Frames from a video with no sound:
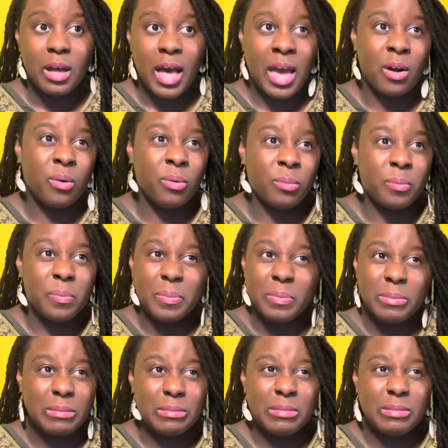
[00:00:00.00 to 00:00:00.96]
don't
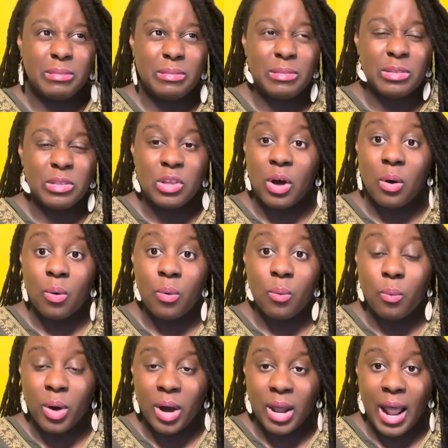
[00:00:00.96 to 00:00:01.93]
know
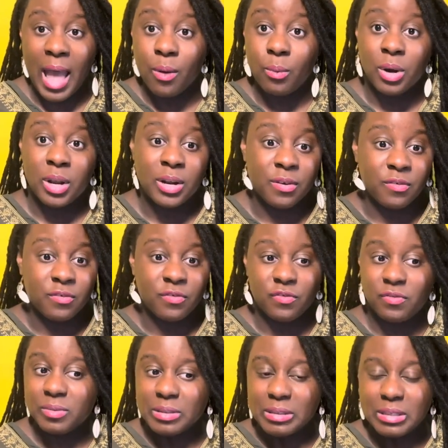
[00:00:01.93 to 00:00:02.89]
what I would have
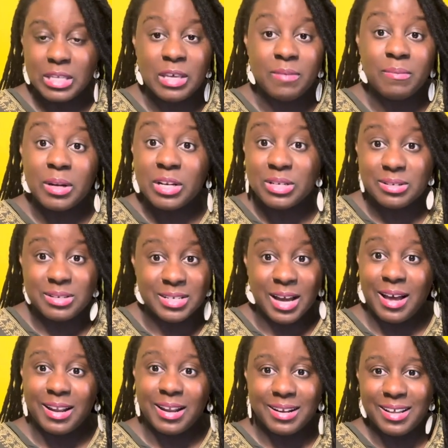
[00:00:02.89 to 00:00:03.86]
even
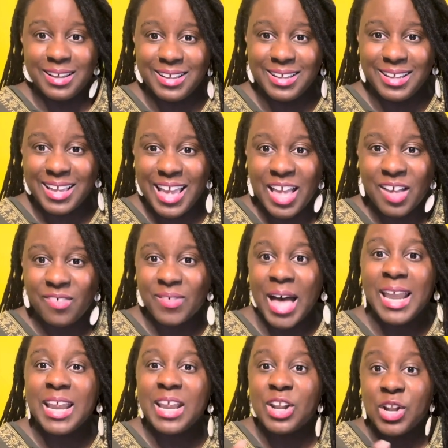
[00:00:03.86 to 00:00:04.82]
done if
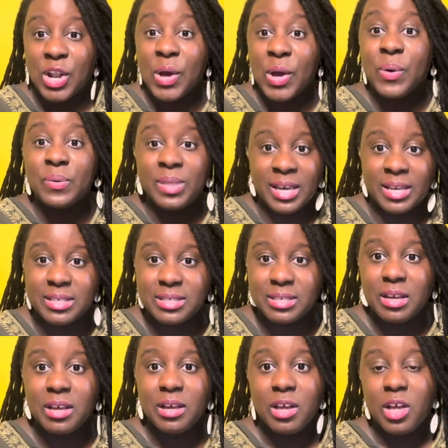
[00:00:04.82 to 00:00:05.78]
I didn't know this,
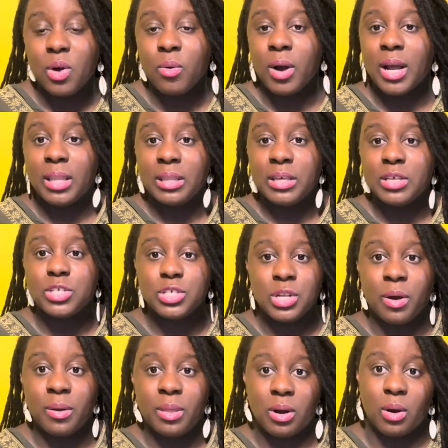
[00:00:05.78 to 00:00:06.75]
or at least
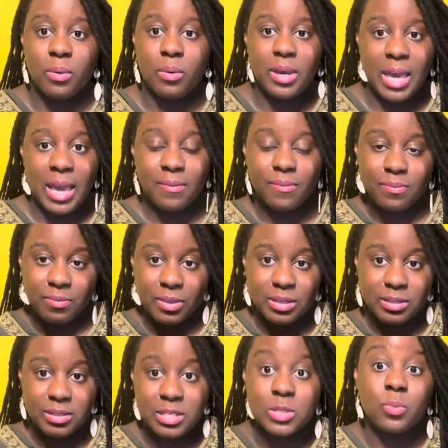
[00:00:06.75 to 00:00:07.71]
know that, okay,
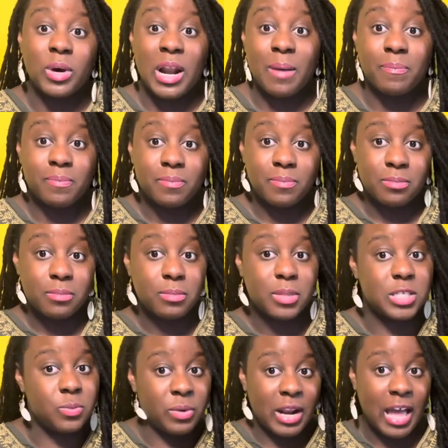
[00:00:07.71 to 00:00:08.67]
this is what I
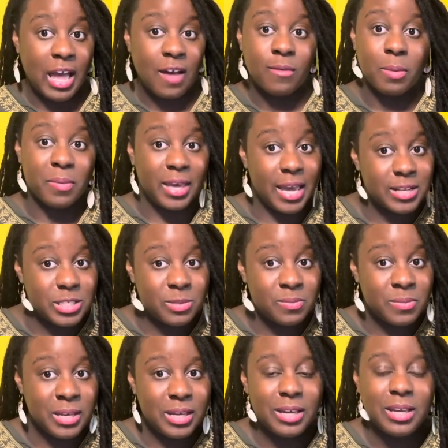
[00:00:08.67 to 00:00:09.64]
have up against
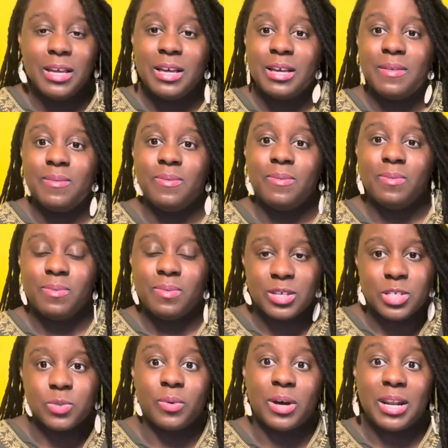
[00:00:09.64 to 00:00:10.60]
me. This
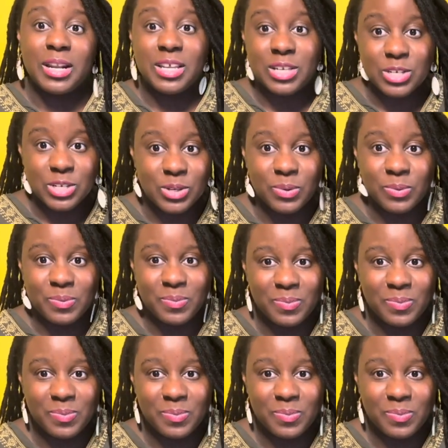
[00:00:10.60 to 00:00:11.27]
is what I need to do.